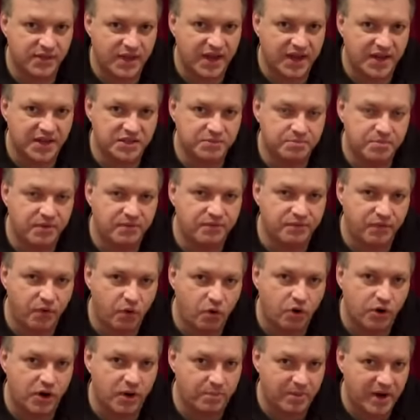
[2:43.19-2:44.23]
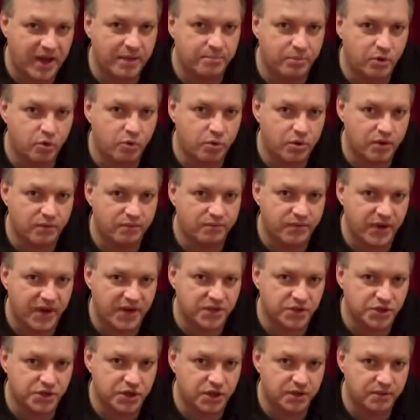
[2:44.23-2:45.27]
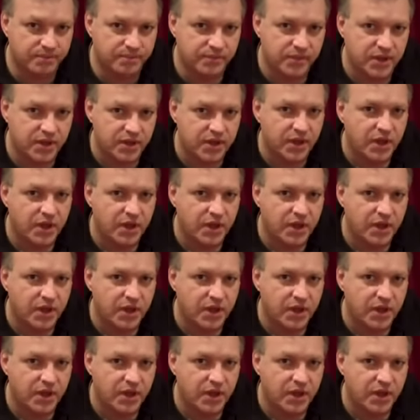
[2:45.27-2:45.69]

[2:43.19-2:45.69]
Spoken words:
that is before the Blackpool convention,